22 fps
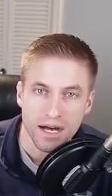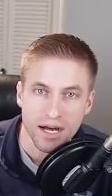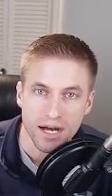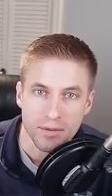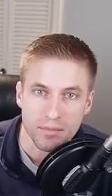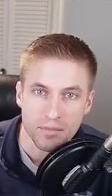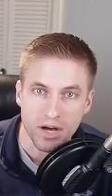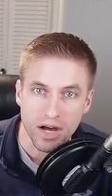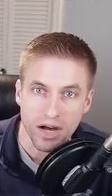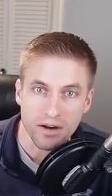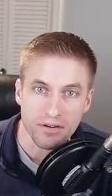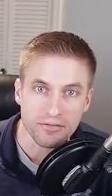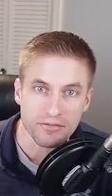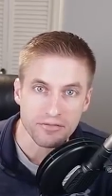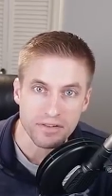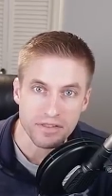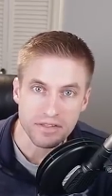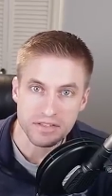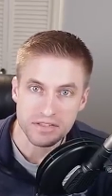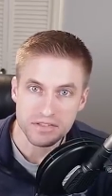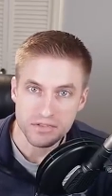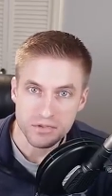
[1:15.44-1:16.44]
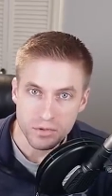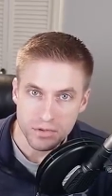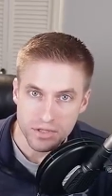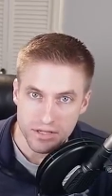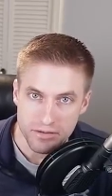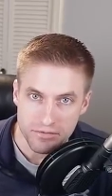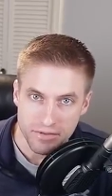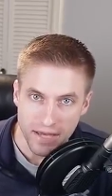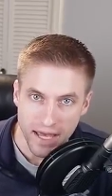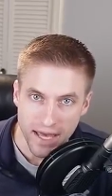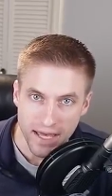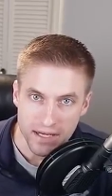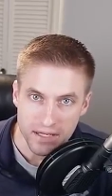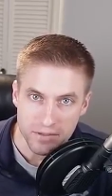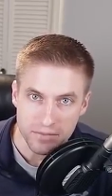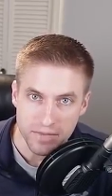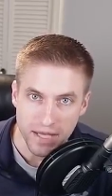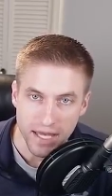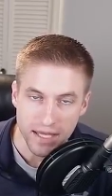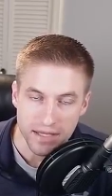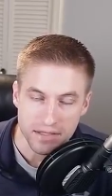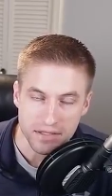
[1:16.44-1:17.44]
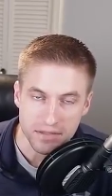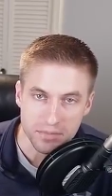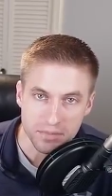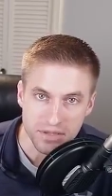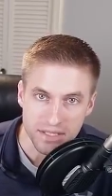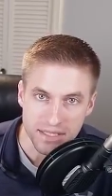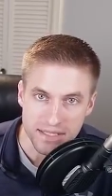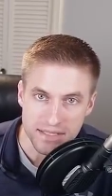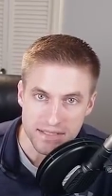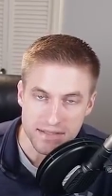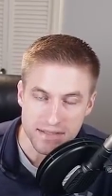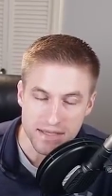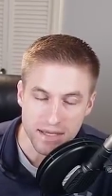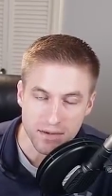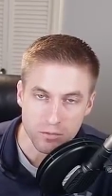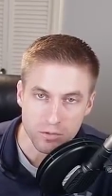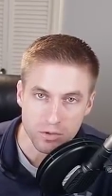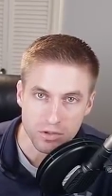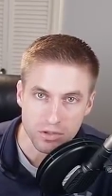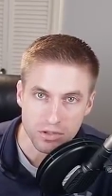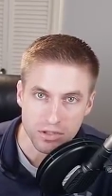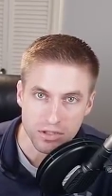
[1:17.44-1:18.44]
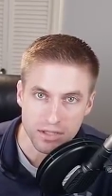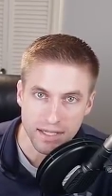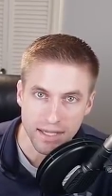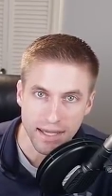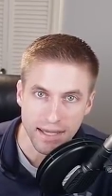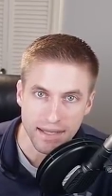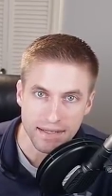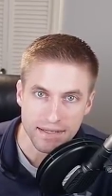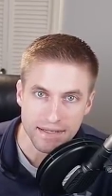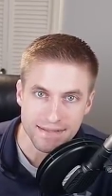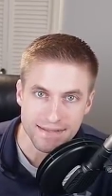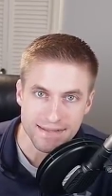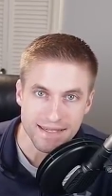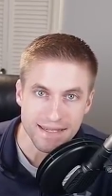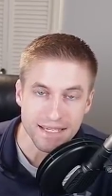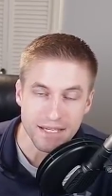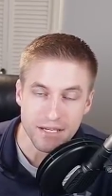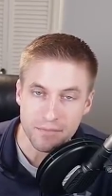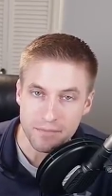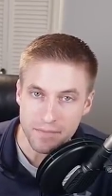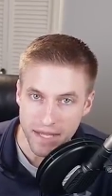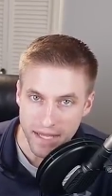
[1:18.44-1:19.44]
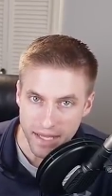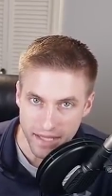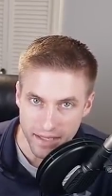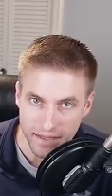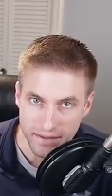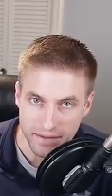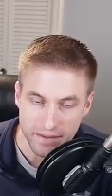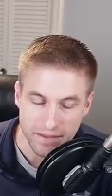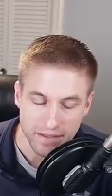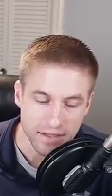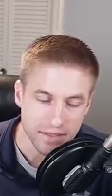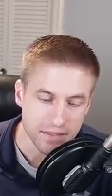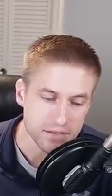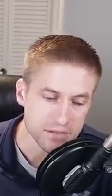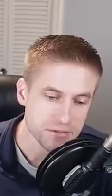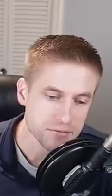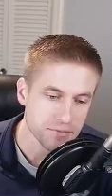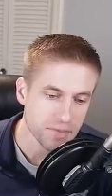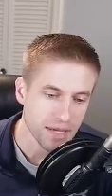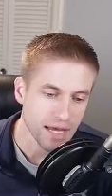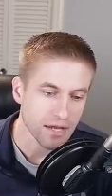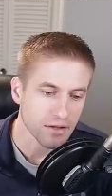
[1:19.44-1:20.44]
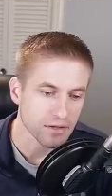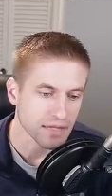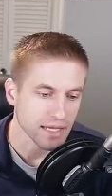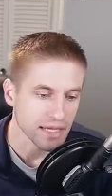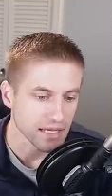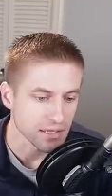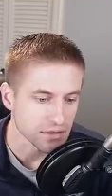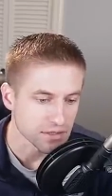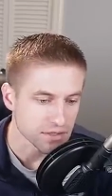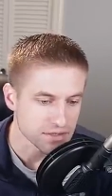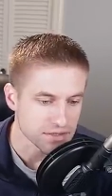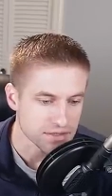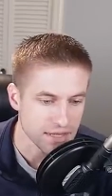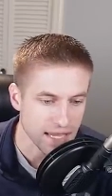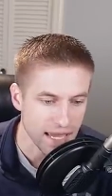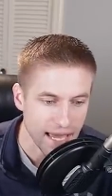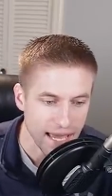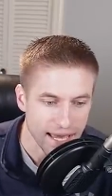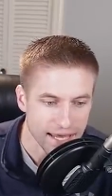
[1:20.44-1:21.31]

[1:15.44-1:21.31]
um, of the story of Adam and Iblis that we'll look at is the command to bow down to